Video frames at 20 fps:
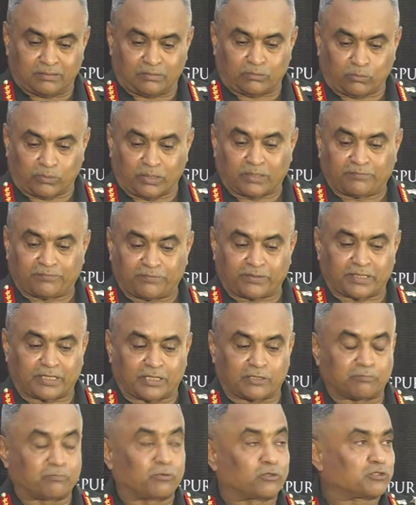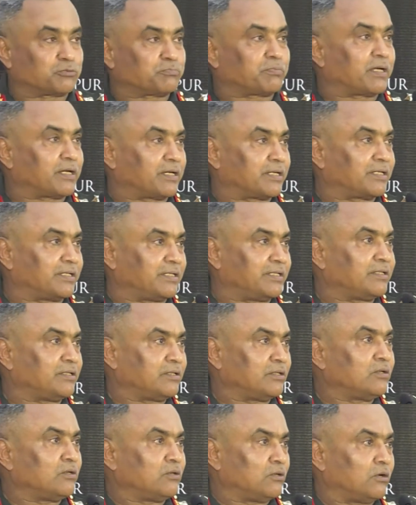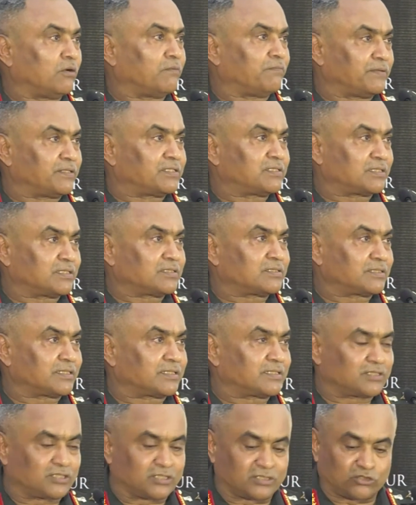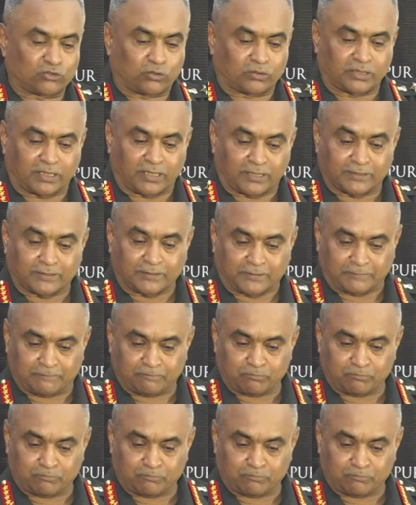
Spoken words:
welfare, and prosperity of its citizens on the other.